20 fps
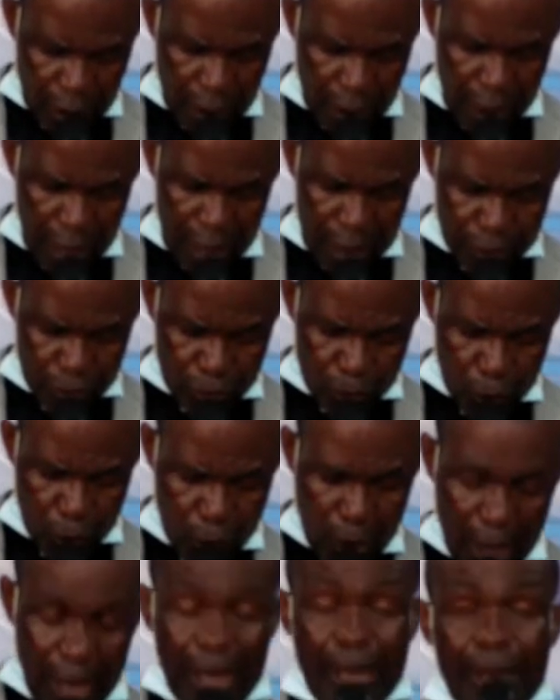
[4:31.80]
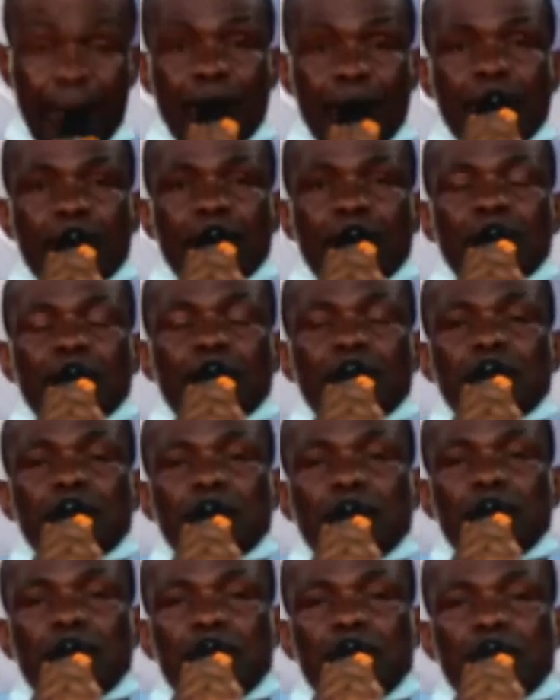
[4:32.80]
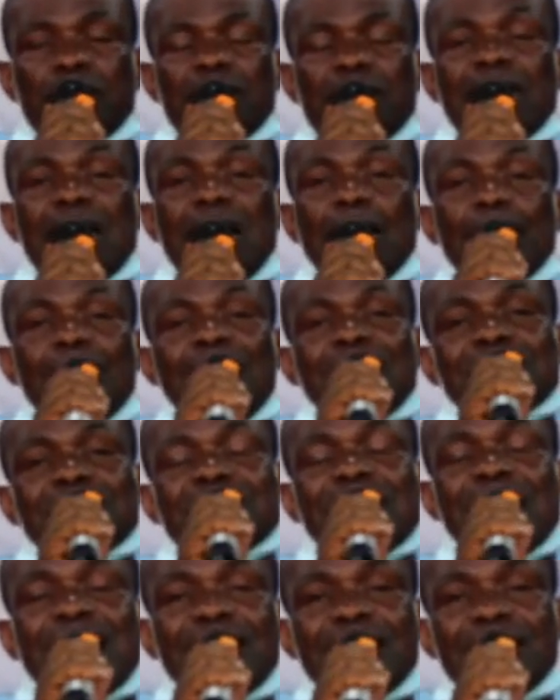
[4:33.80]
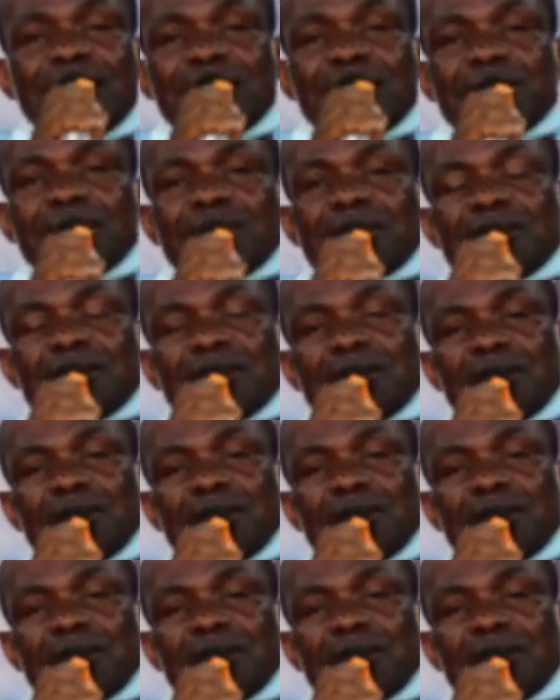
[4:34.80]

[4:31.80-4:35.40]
come to where their master is.